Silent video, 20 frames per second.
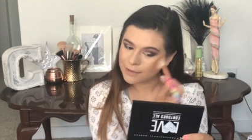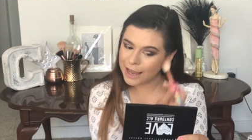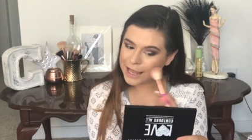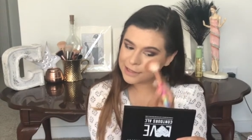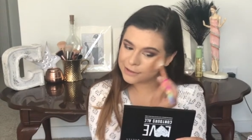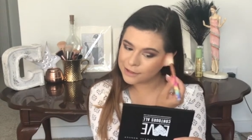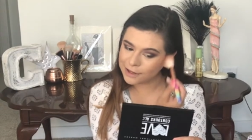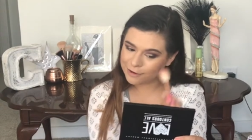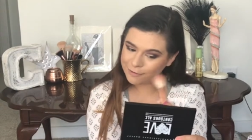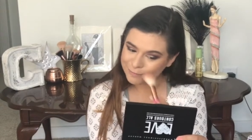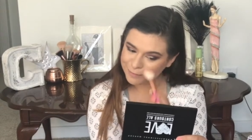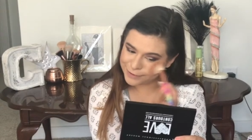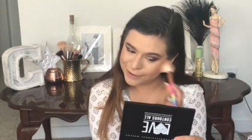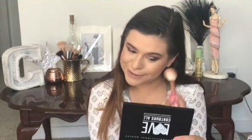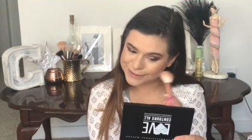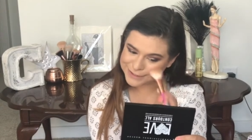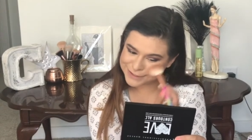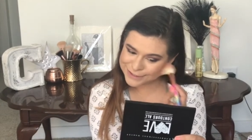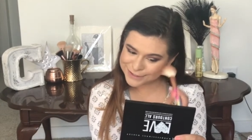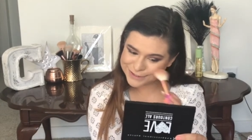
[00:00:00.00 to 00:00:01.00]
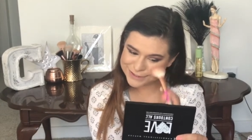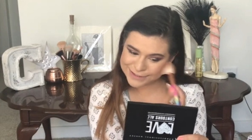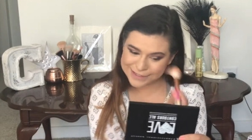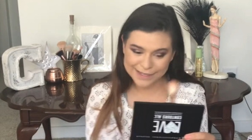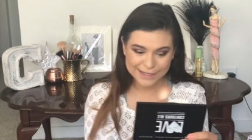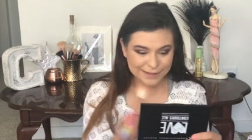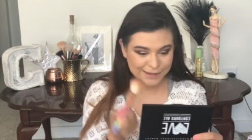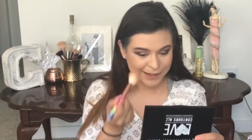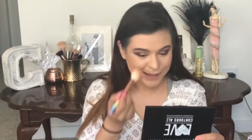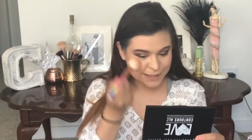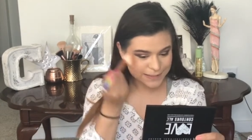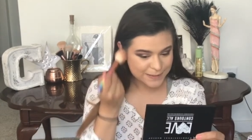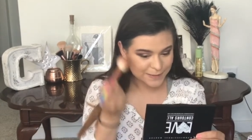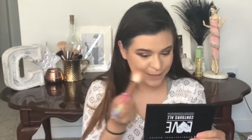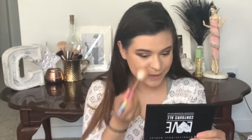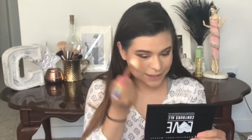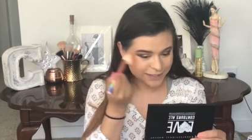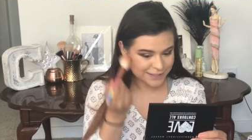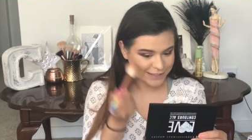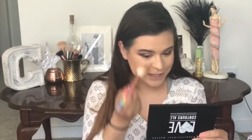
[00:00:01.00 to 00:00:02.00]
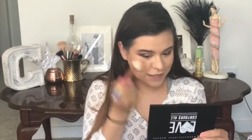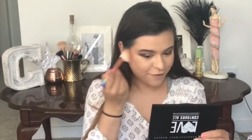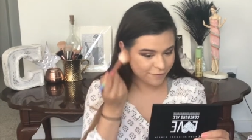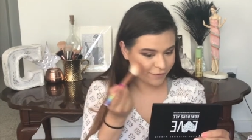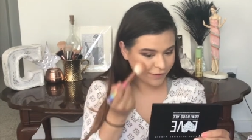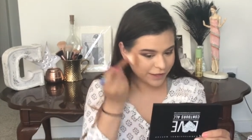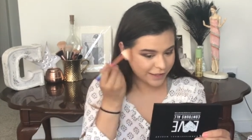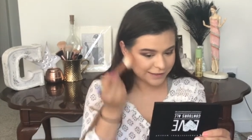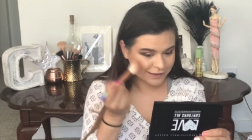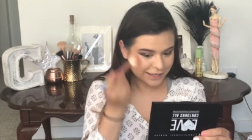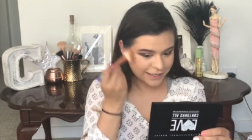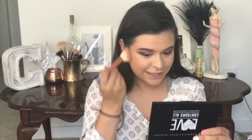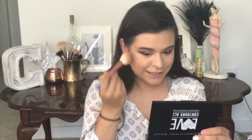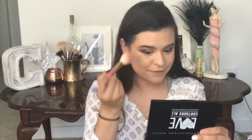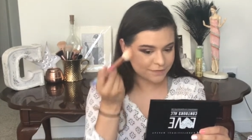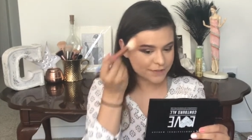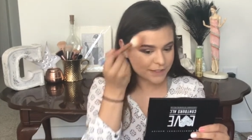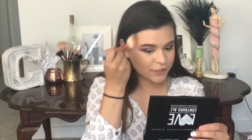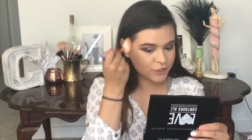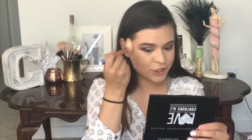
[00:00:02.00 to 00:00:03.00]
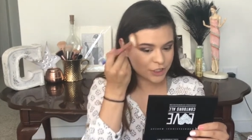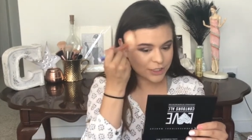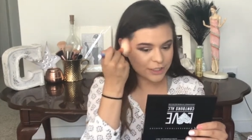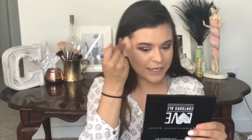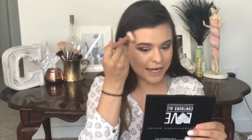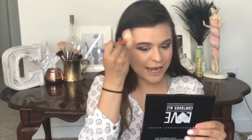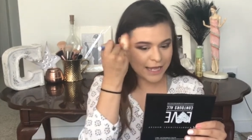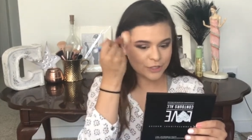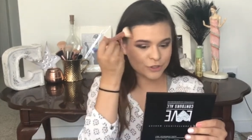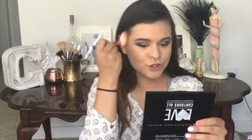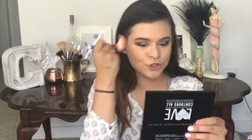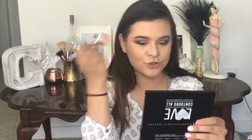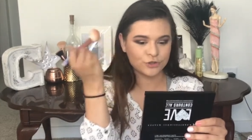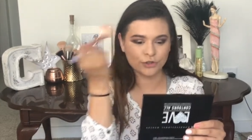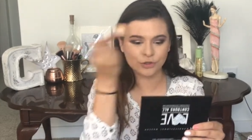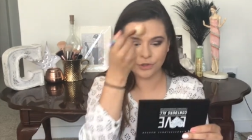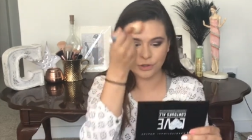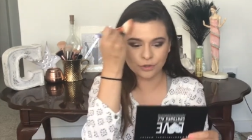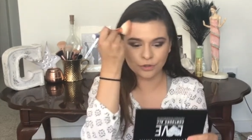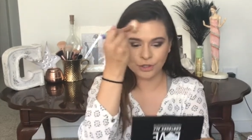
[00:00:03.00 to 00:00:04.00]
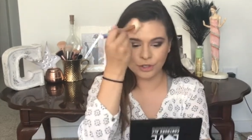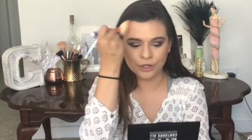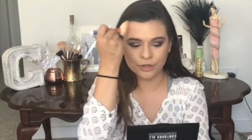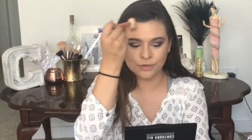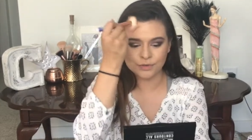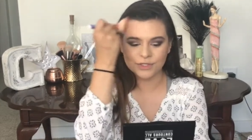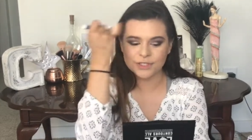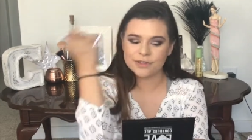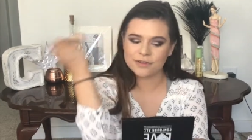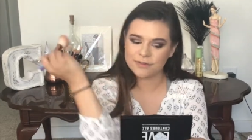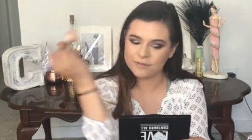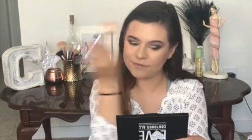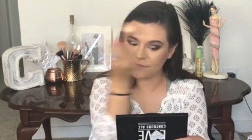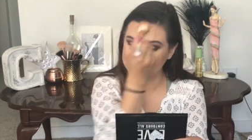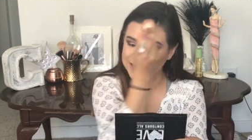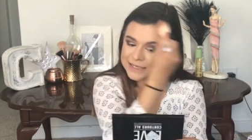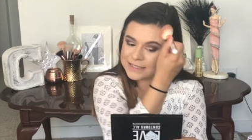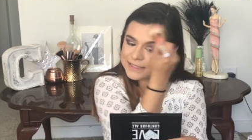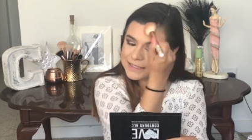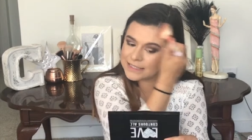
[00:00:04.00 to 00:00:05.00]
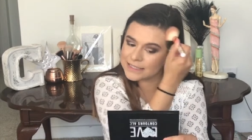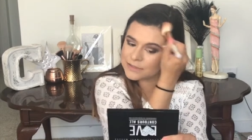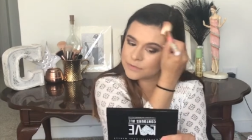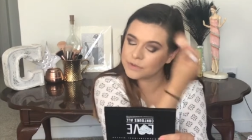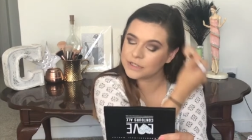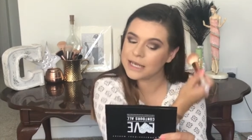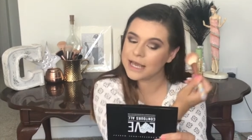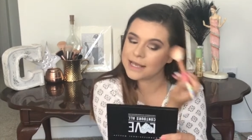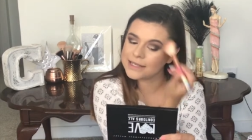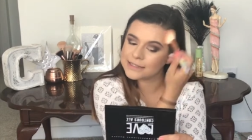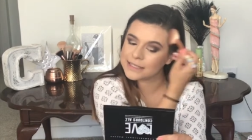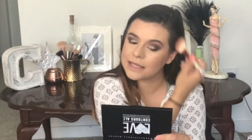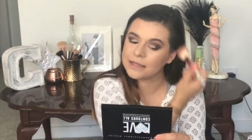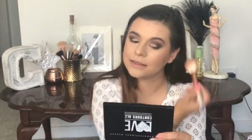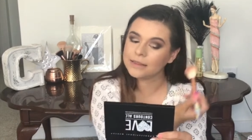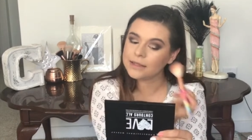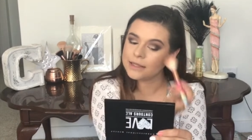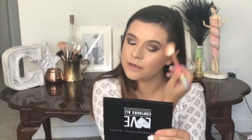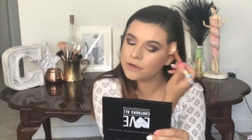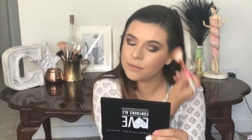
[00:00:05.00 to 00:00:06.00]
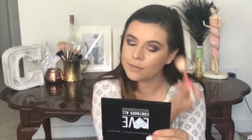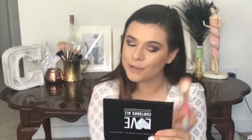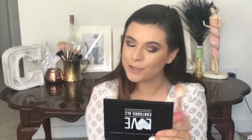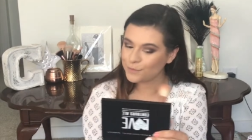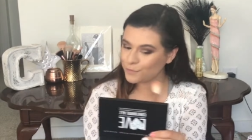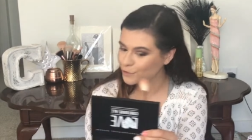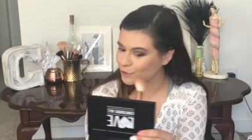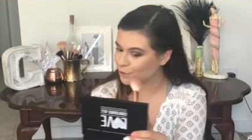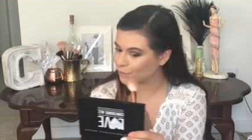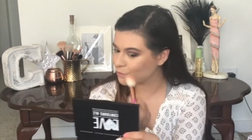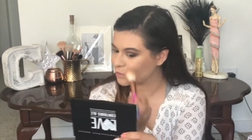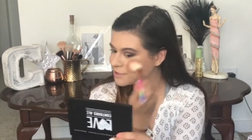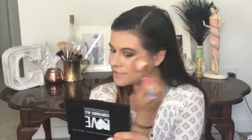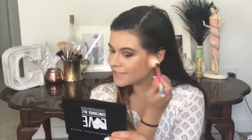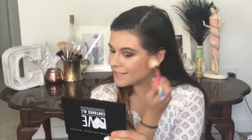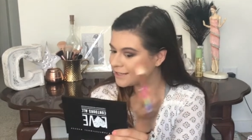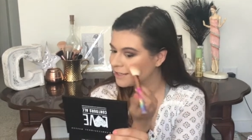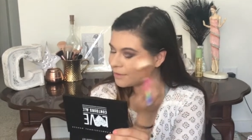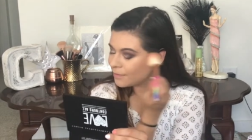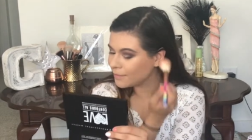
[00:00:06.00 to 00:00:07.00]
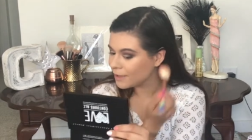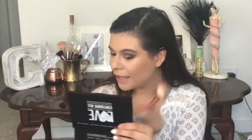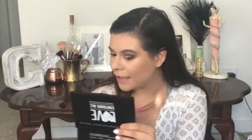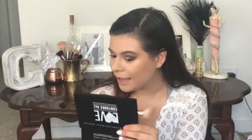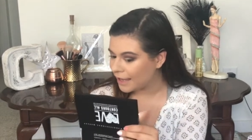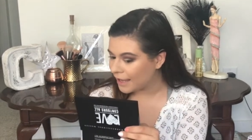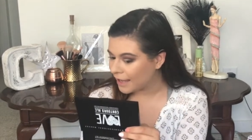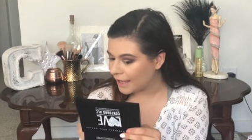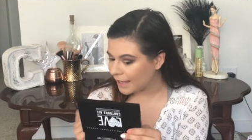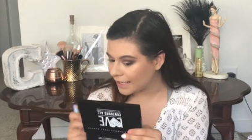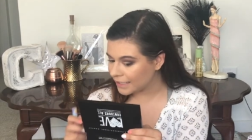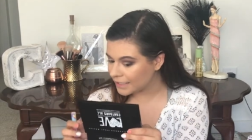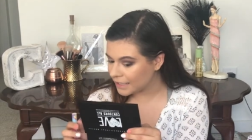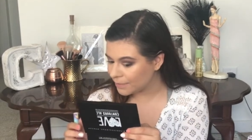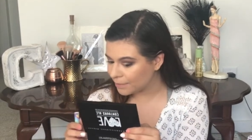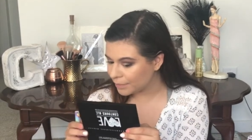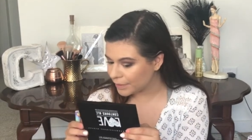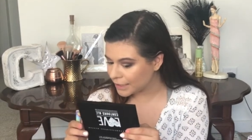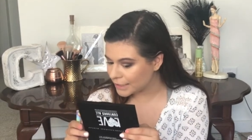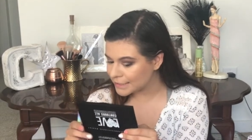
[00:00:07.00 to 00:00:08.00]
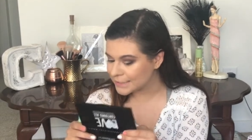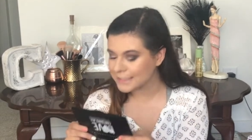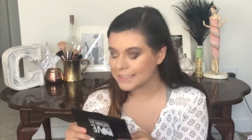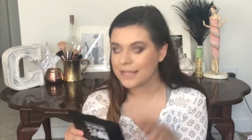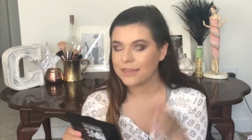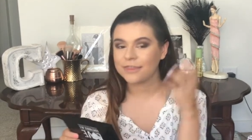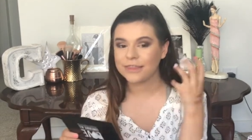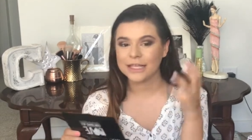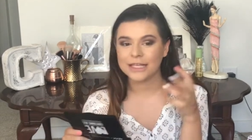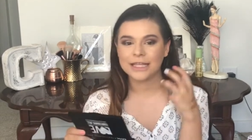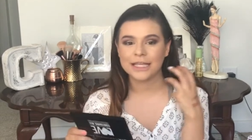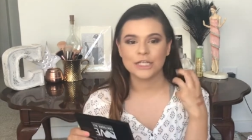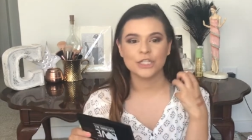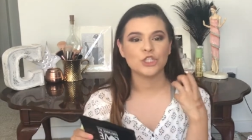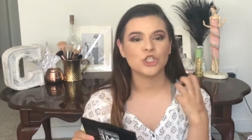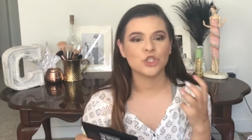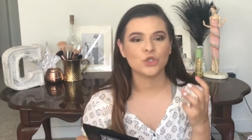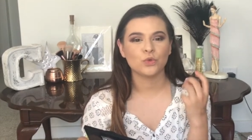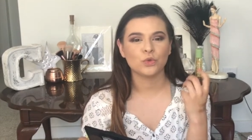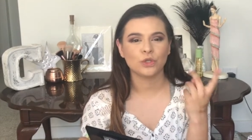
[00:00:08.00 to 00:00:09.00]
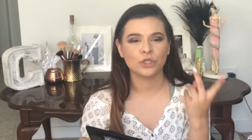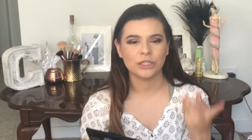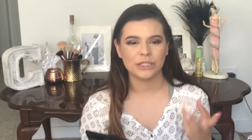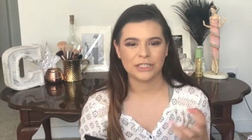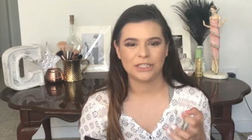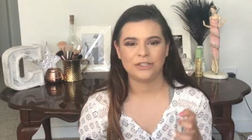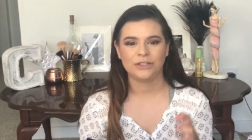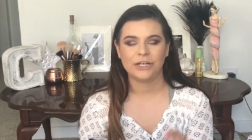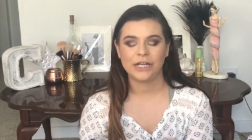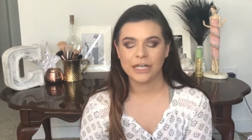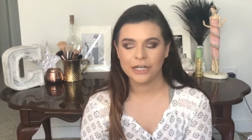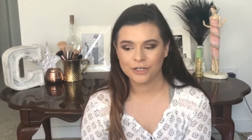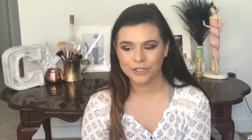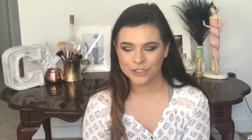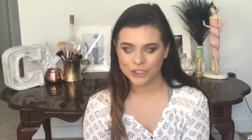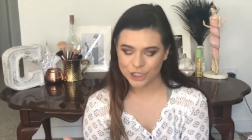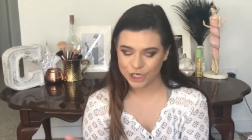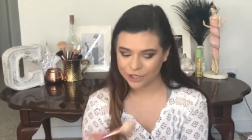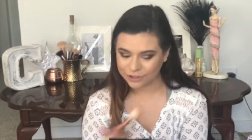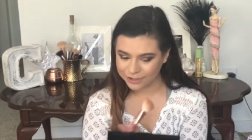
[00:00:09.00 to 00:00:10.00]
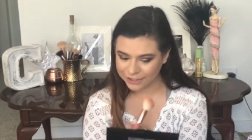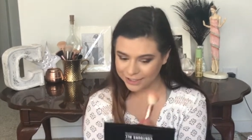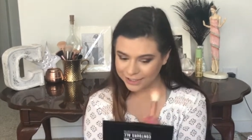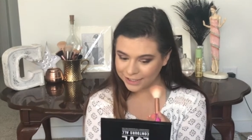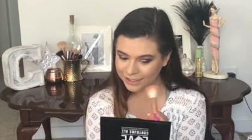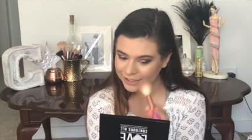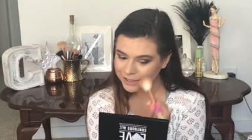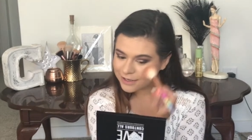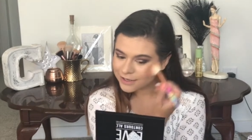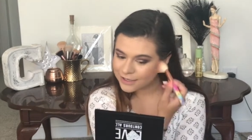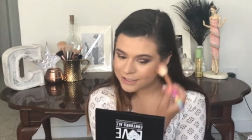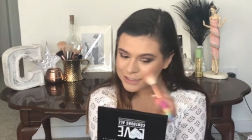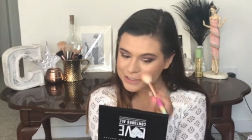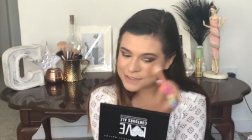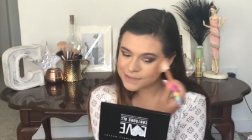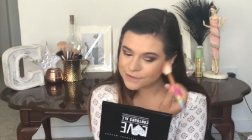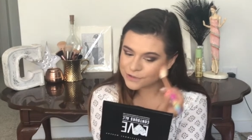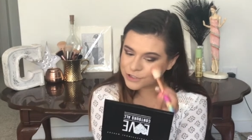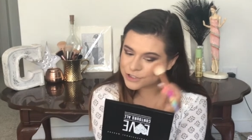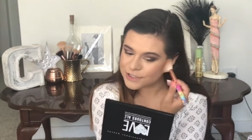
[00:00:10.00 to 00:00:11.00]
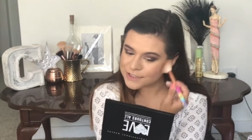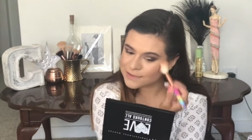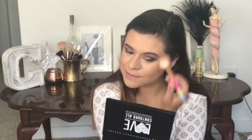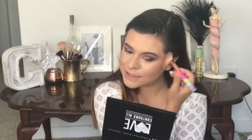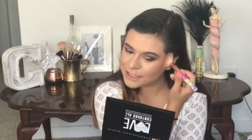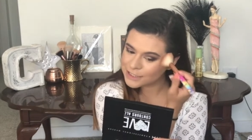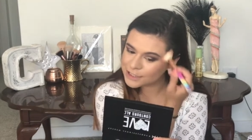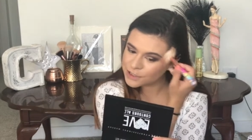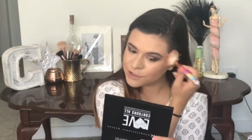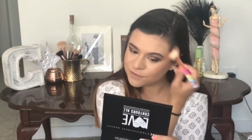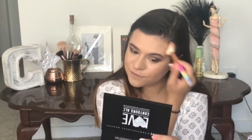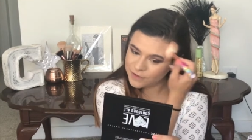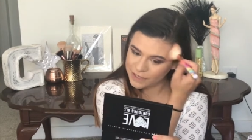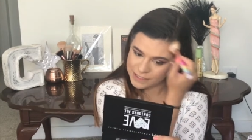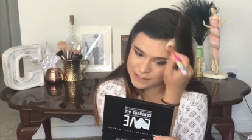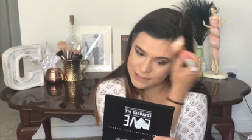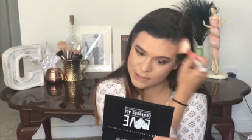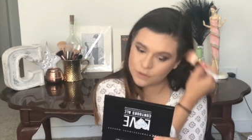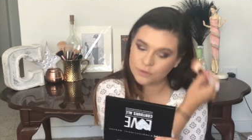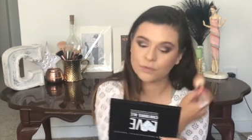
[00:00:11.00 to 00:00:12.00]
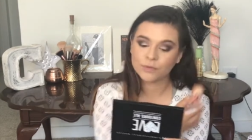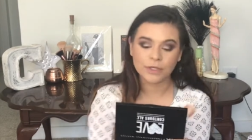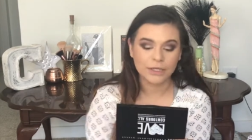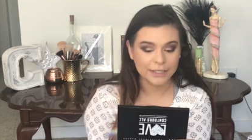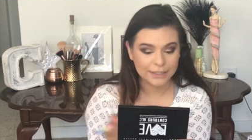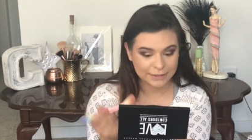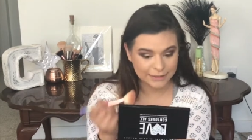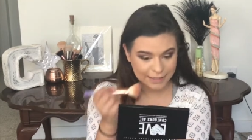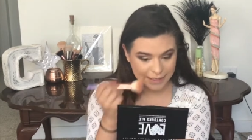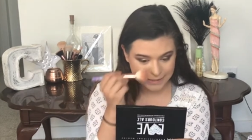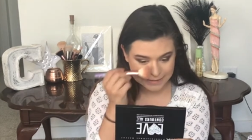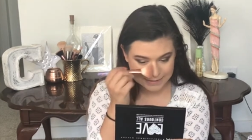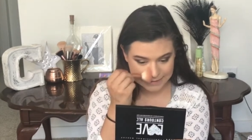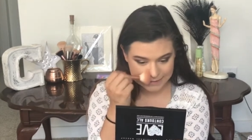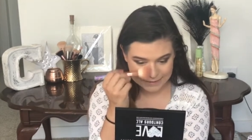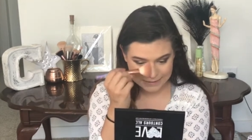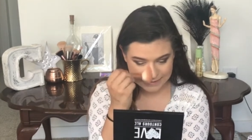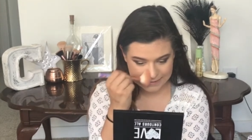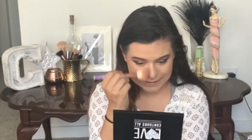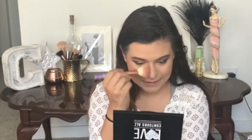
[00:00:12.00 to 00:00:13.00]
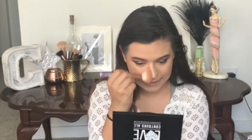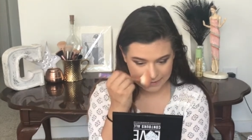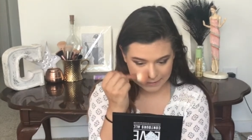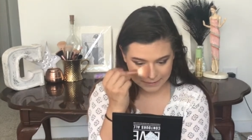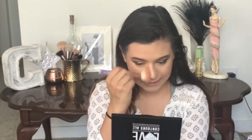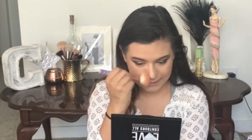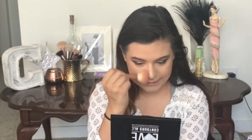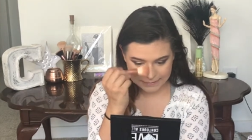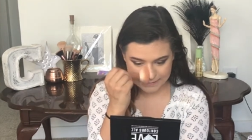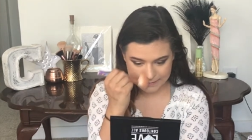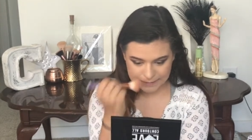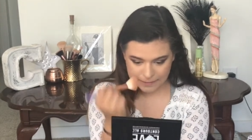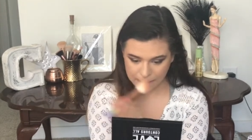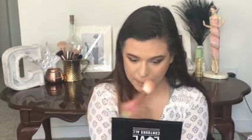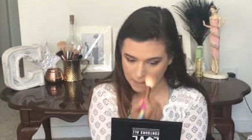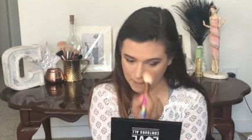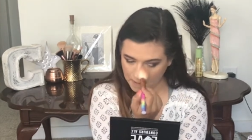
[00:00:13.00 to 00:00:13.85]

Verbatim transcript: I love bronzers like this because I feel like they give such a natural glow to the face. This one has a little bit of shimmers in them in it, but it's nothing like too glittery or chunky. So it just makes your face look really nicely sun-kissed.